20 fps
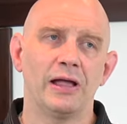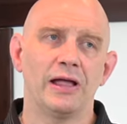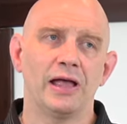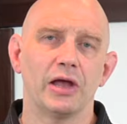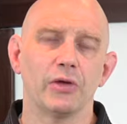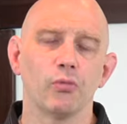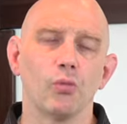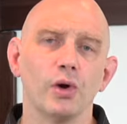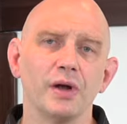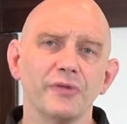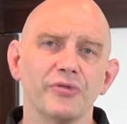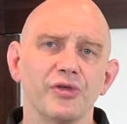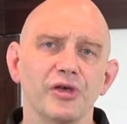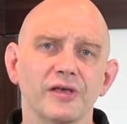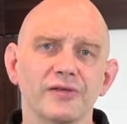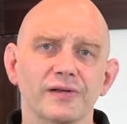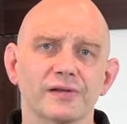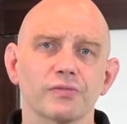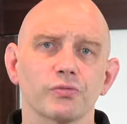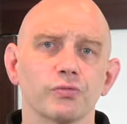And one
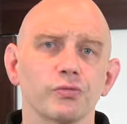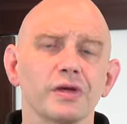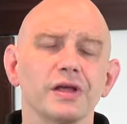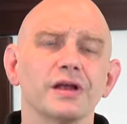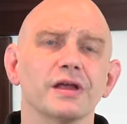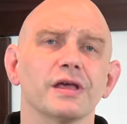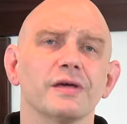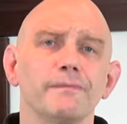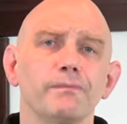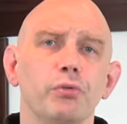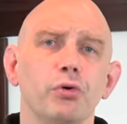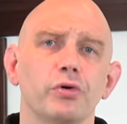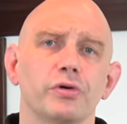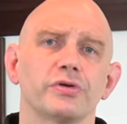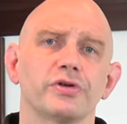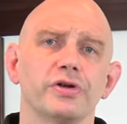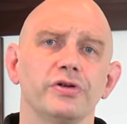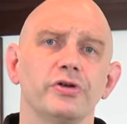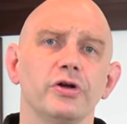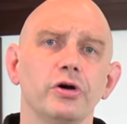thing that's really
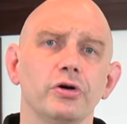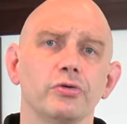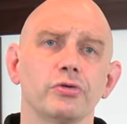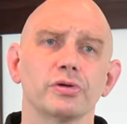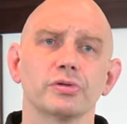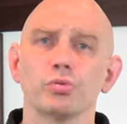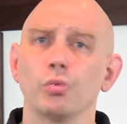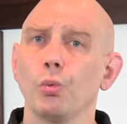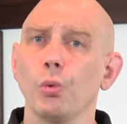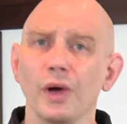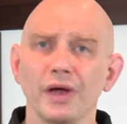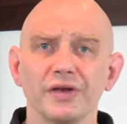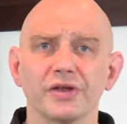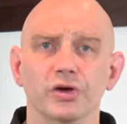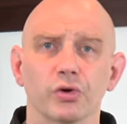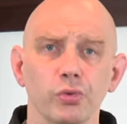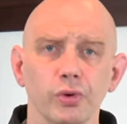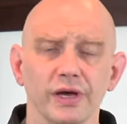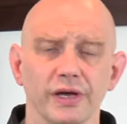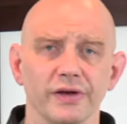important to know is when to
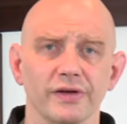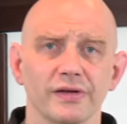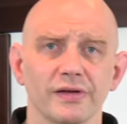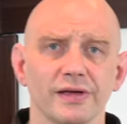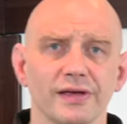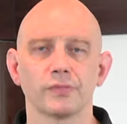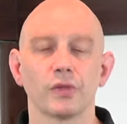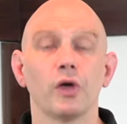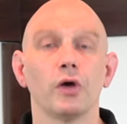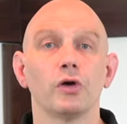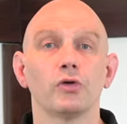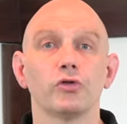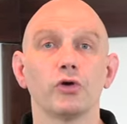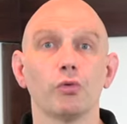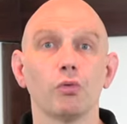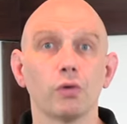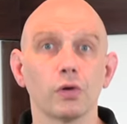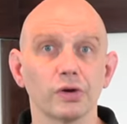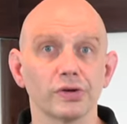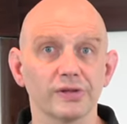quit. The
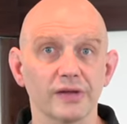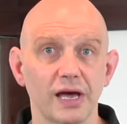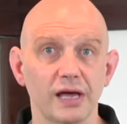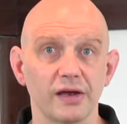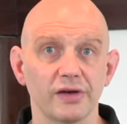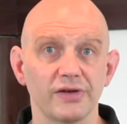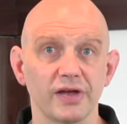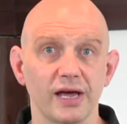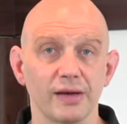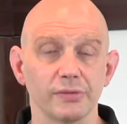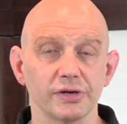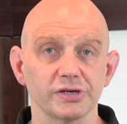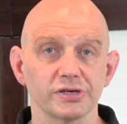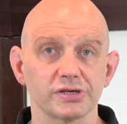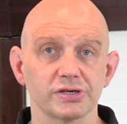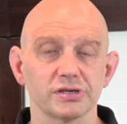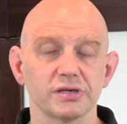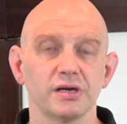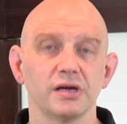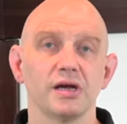worst kind of
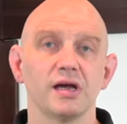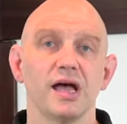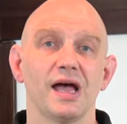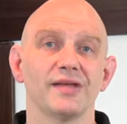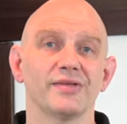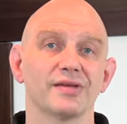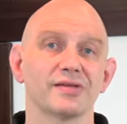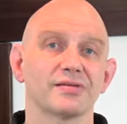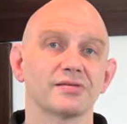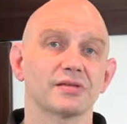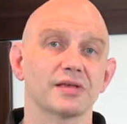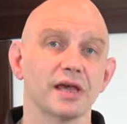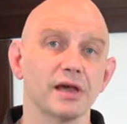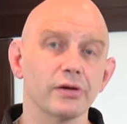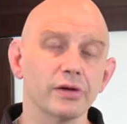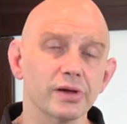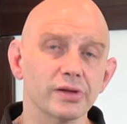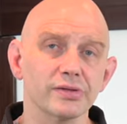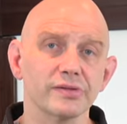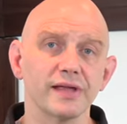damage, and the
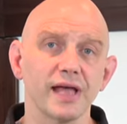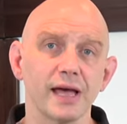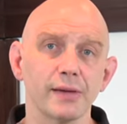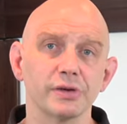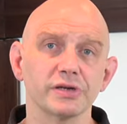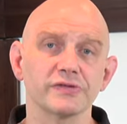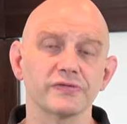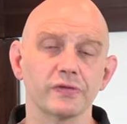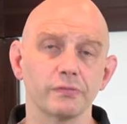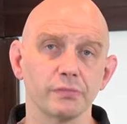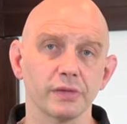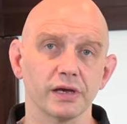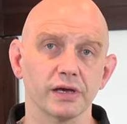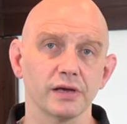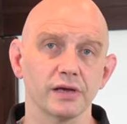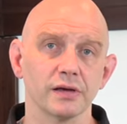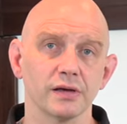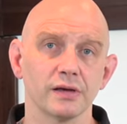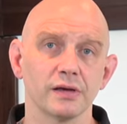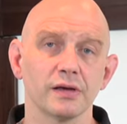scariest damage for
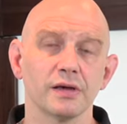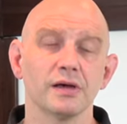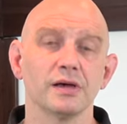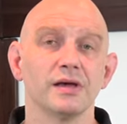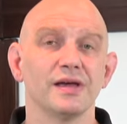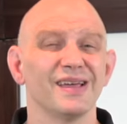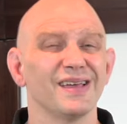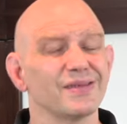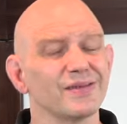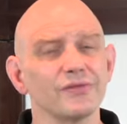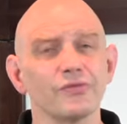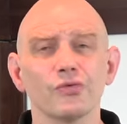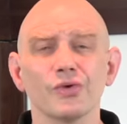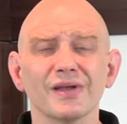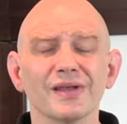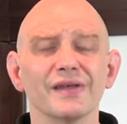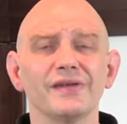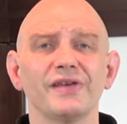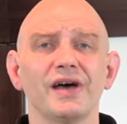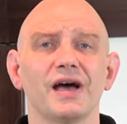me, isn't
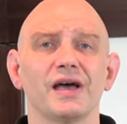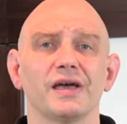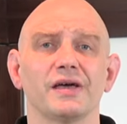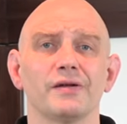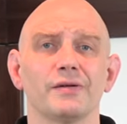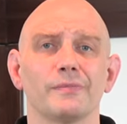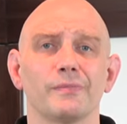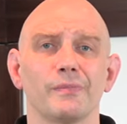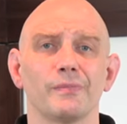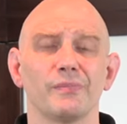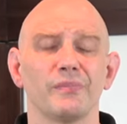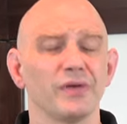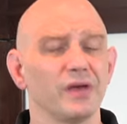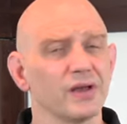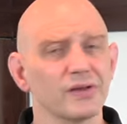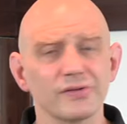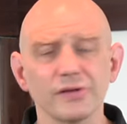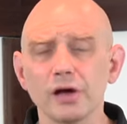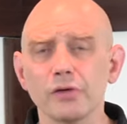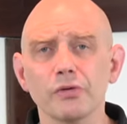really dying.
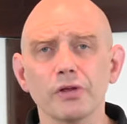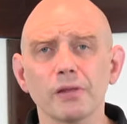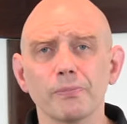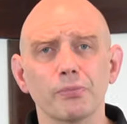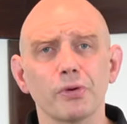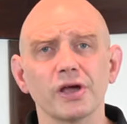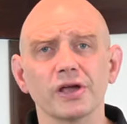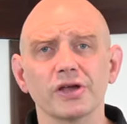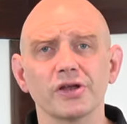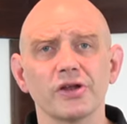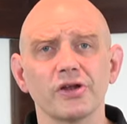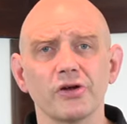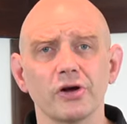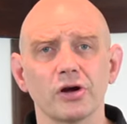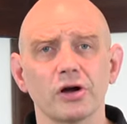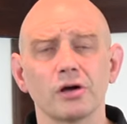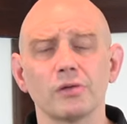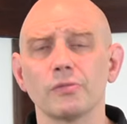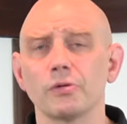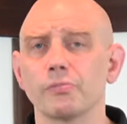It's not really breaking an
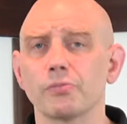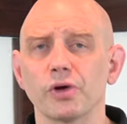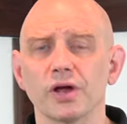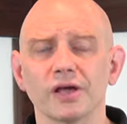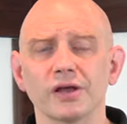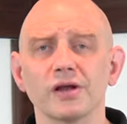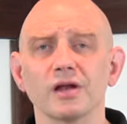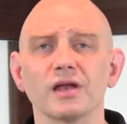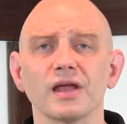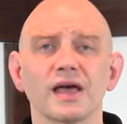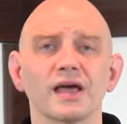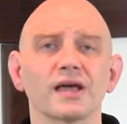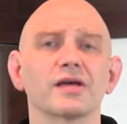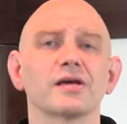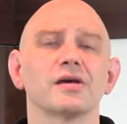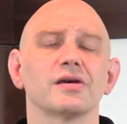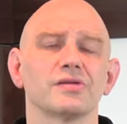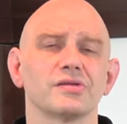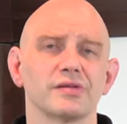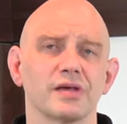arm or breaking a
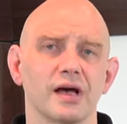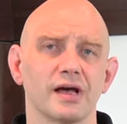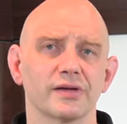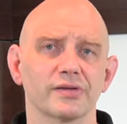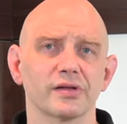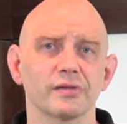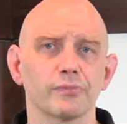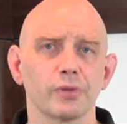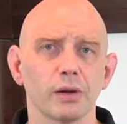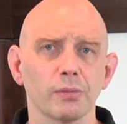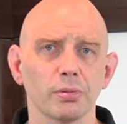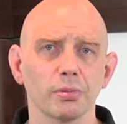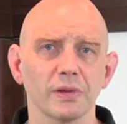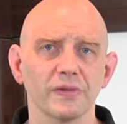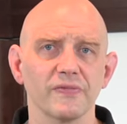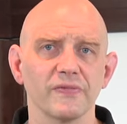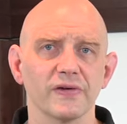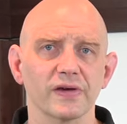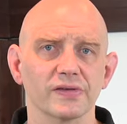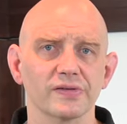leg. Science can probably
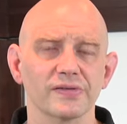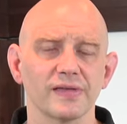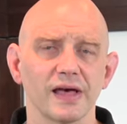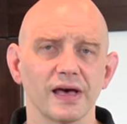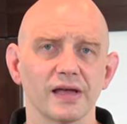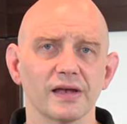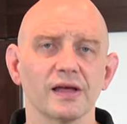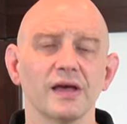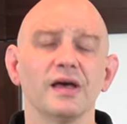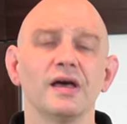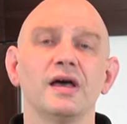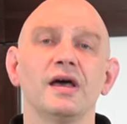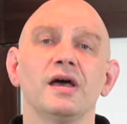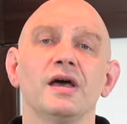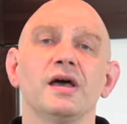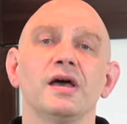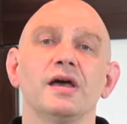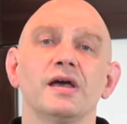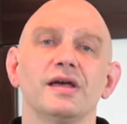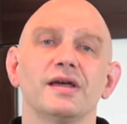fix that.
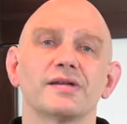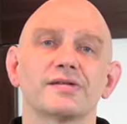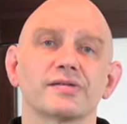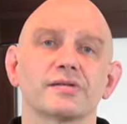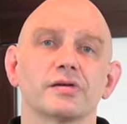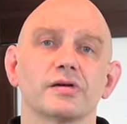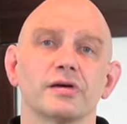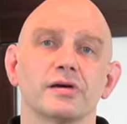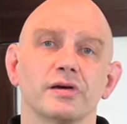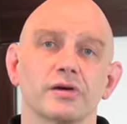It's